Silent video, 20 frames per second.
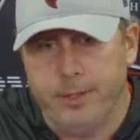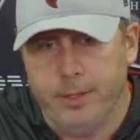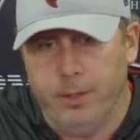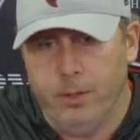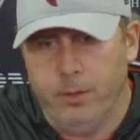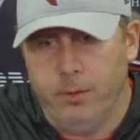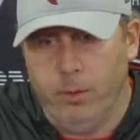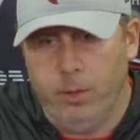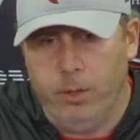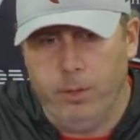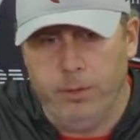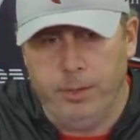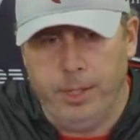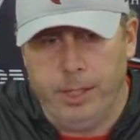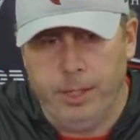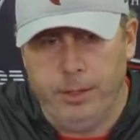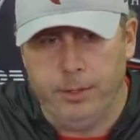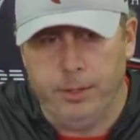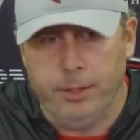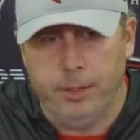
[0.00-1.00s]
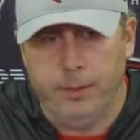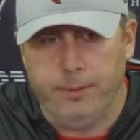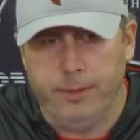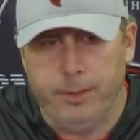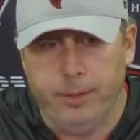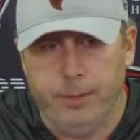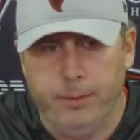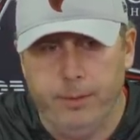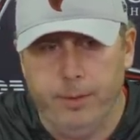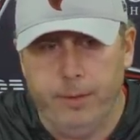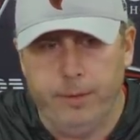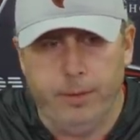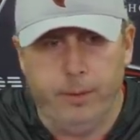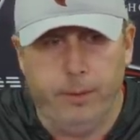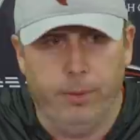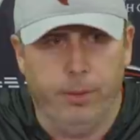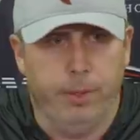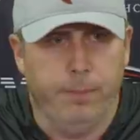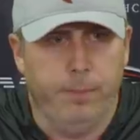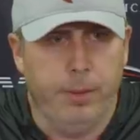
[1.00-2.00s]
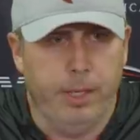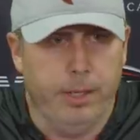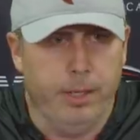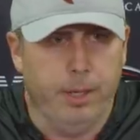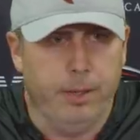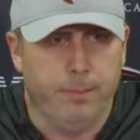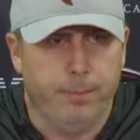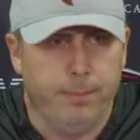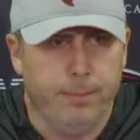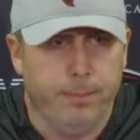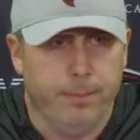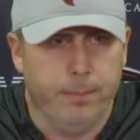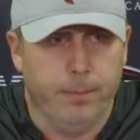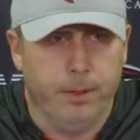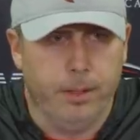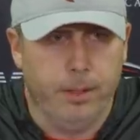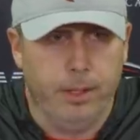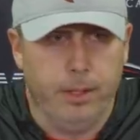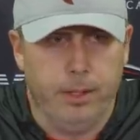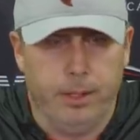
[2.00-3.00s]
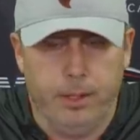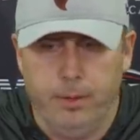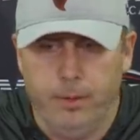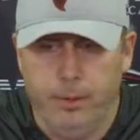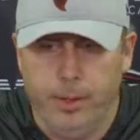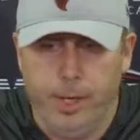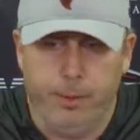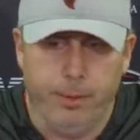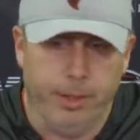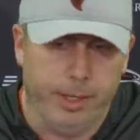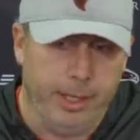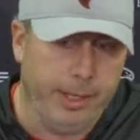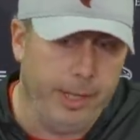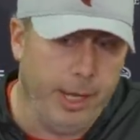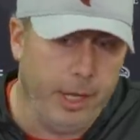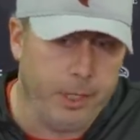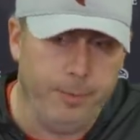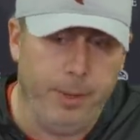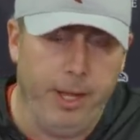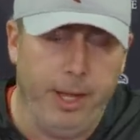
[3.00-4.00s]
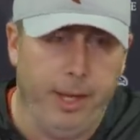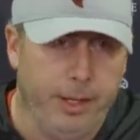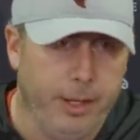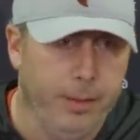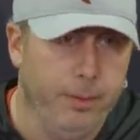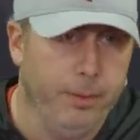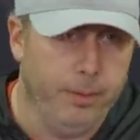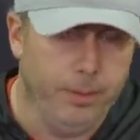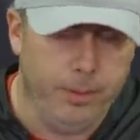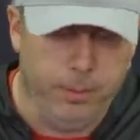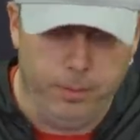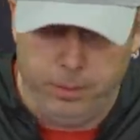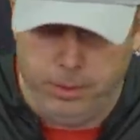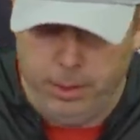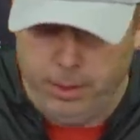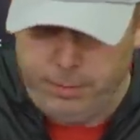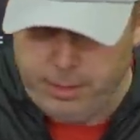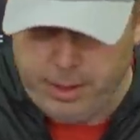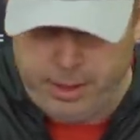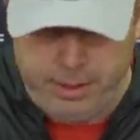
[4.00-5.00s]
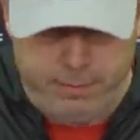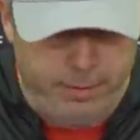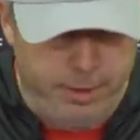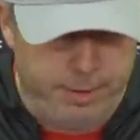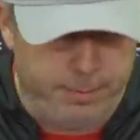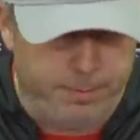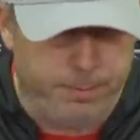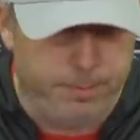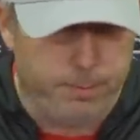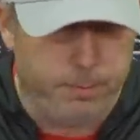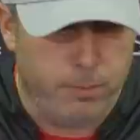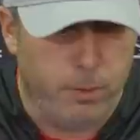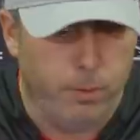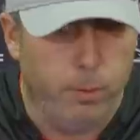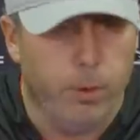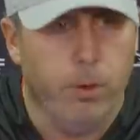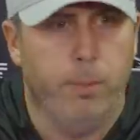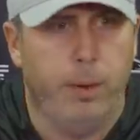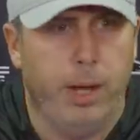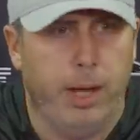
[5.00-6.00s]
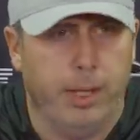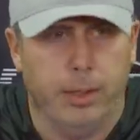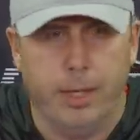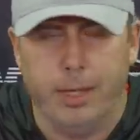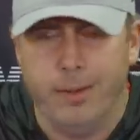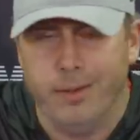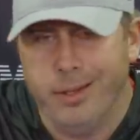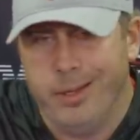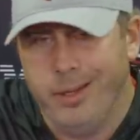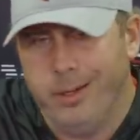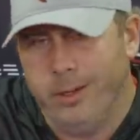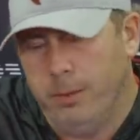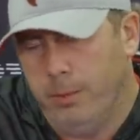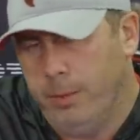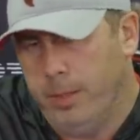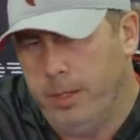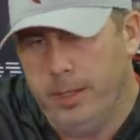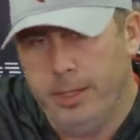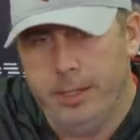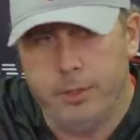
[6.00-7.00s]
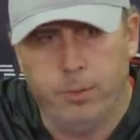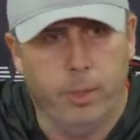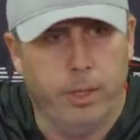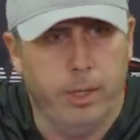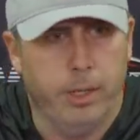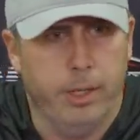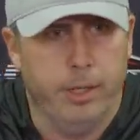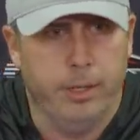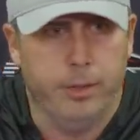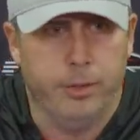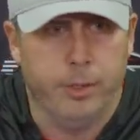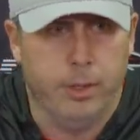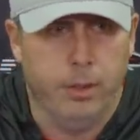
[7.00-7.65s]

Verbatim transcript: You know, one of those years, if you're if you're really beat up, and you're able to get guys back, you you would love to have that a real bye late in the year. But it is what it is.